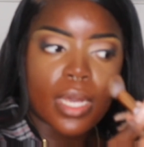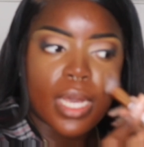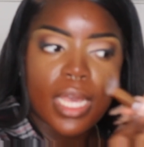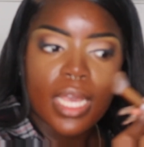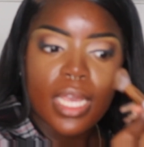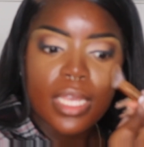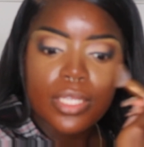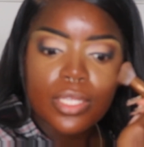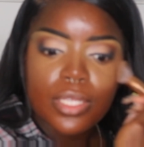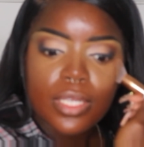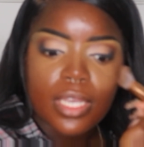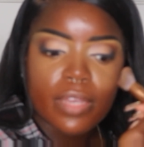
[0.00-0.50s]
I
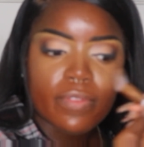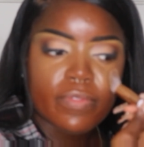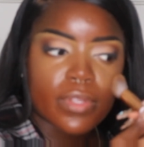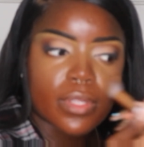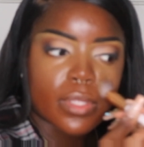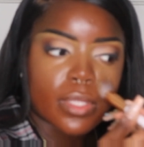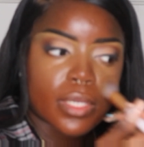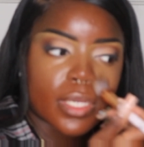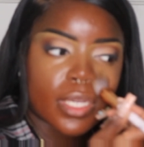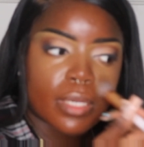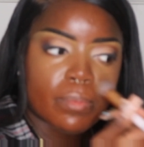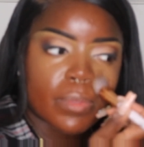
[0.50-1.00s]
actually have to
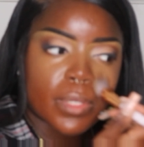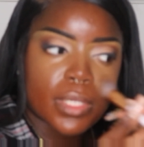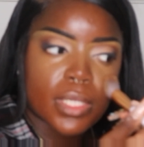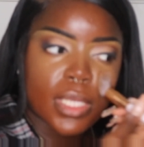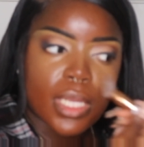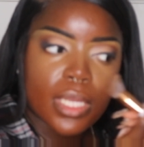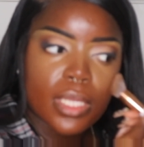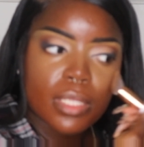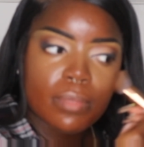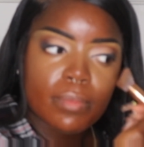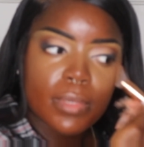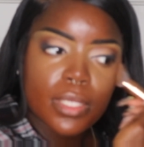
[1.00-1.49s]
look up the
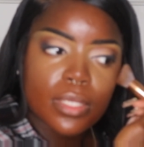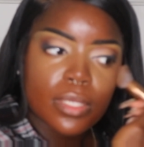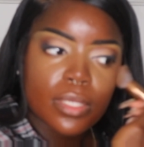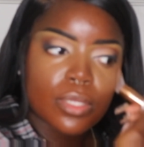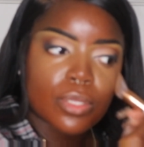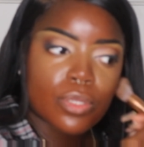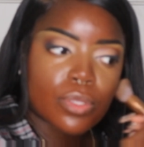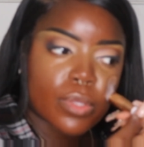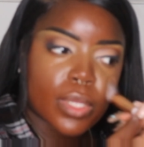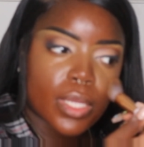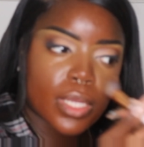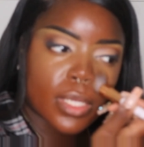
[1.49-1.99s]
text
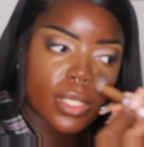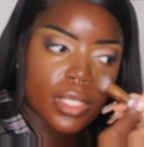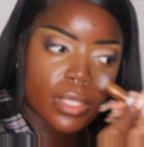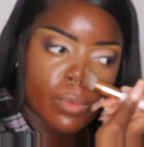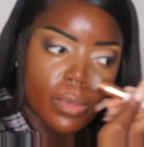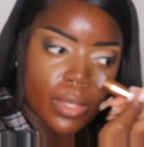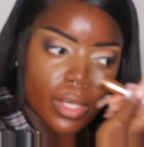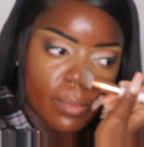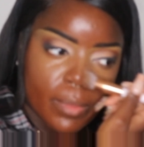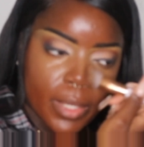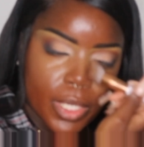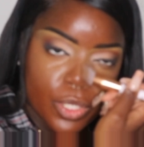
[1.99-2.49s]
message there because I
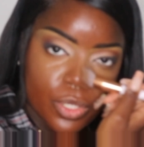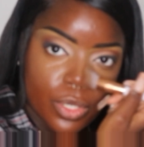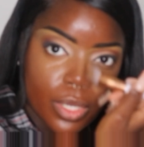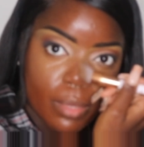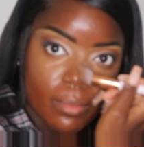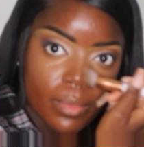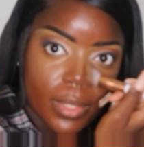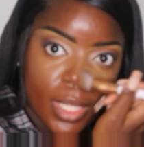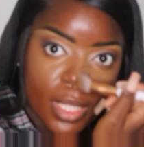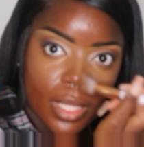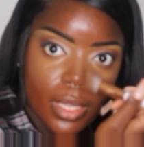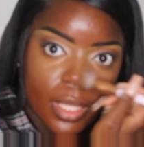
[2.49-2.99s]
want to make sure I'm
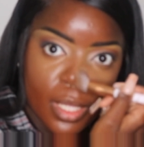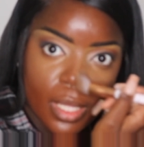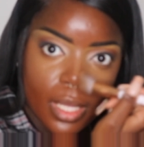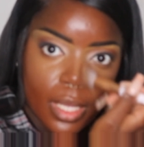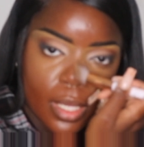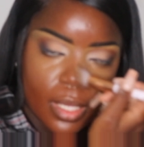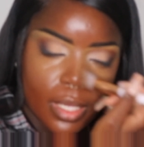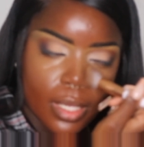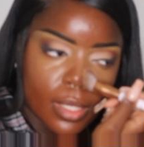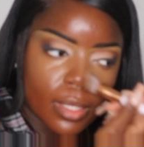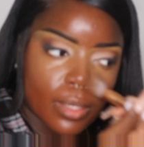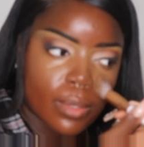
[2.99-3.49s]
not
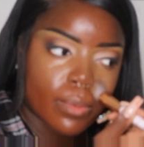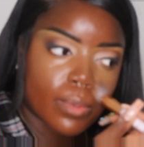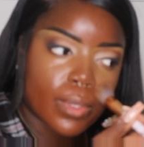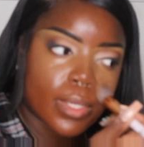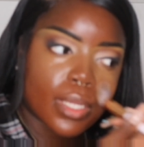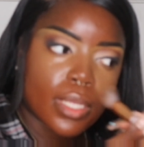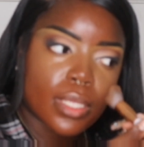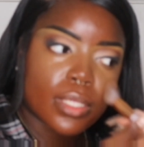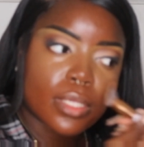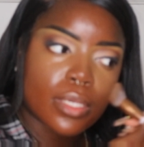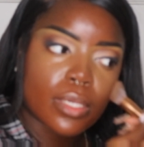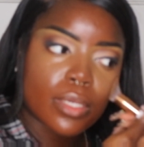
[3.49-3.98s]
lying when
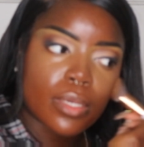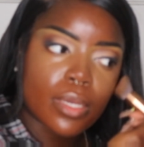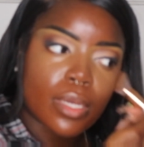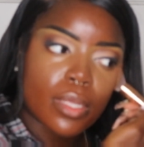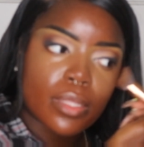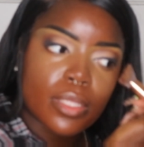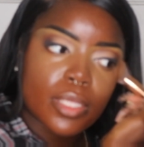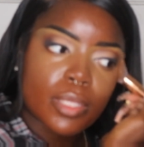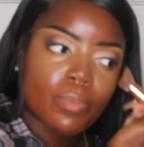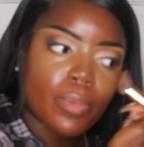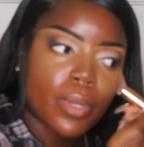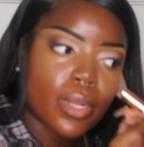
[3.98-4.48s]
I tell y'all
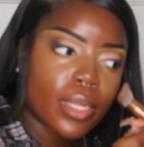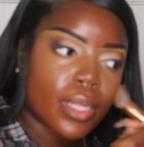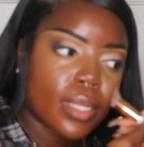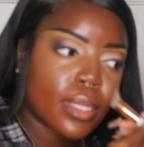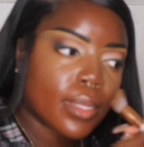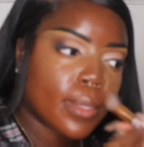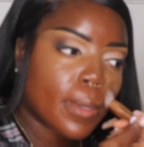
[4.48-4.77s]
this part.